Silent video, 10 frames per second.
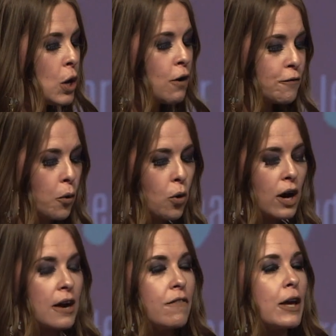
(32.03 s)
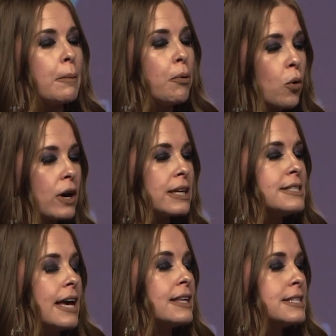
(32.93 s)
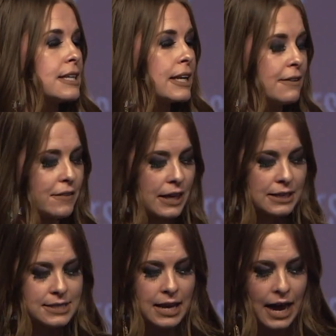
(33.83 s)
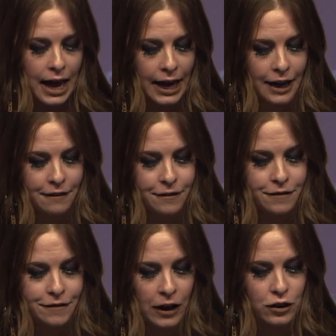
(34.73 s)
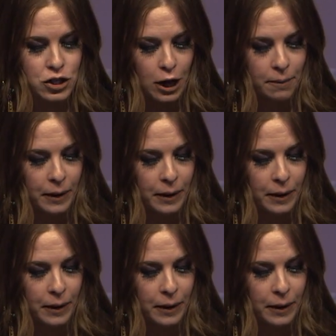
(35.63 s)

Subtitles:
for the importance and the significance of fellowship.